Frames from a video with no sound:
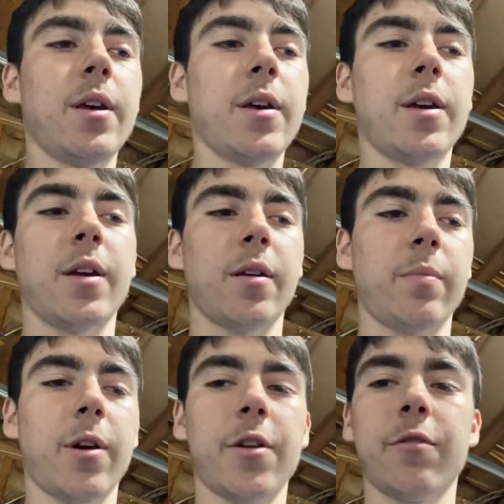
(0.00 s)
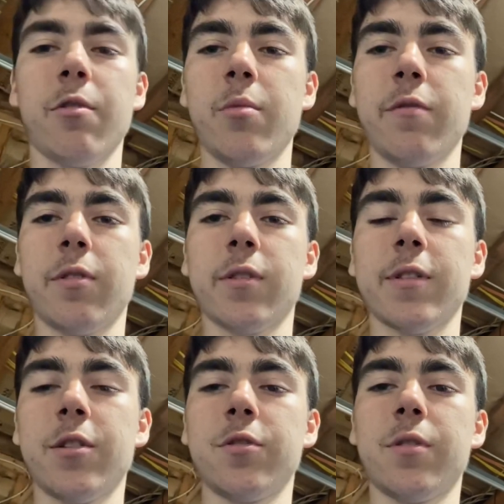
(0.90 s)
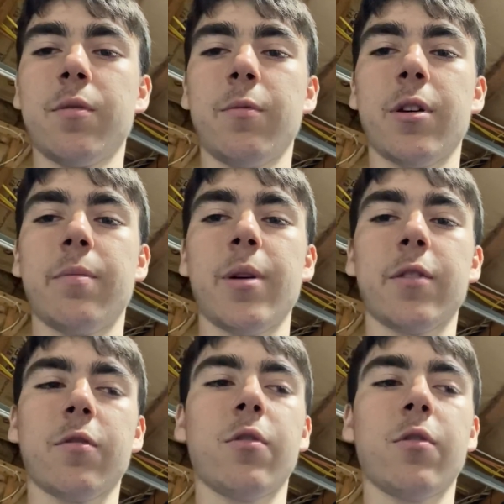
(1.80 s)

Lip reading: And prior to removing this engine, we had base oil